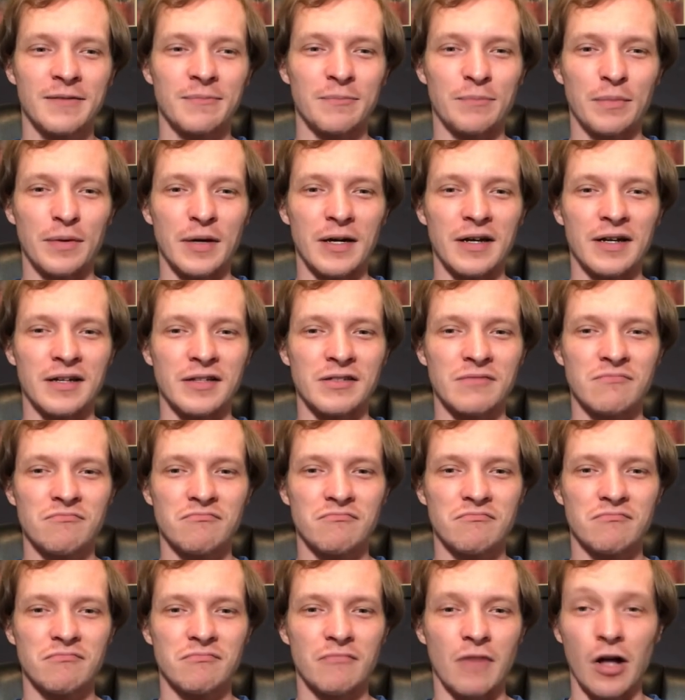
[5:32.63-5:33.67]
But
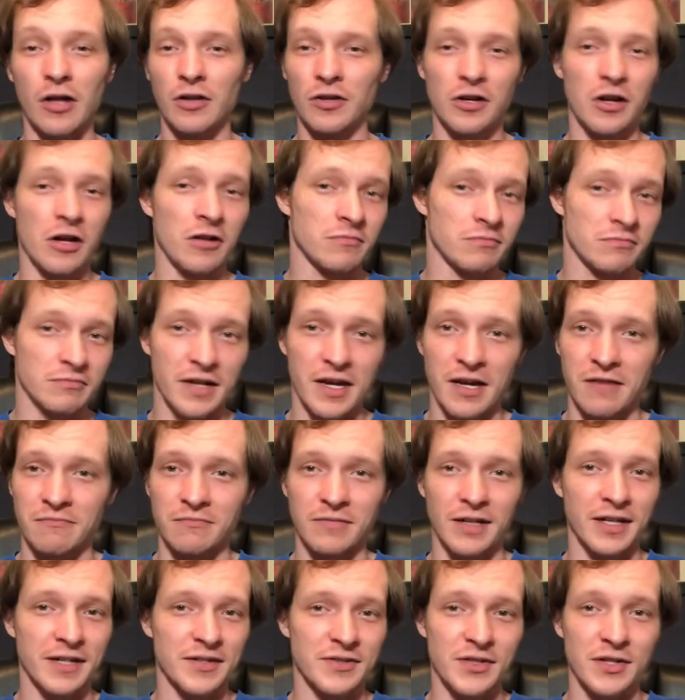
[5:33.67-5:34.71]
all in all, yeah,
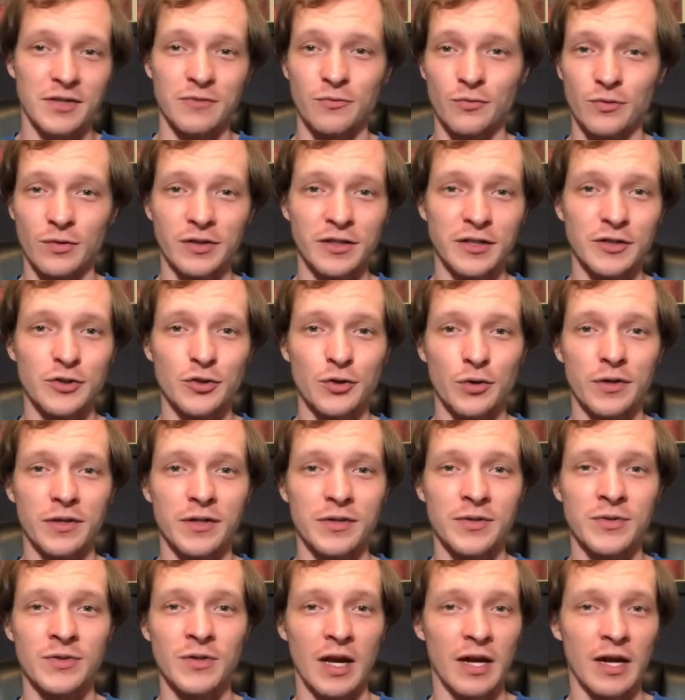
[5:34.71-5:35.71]
like I said, really enjoy this.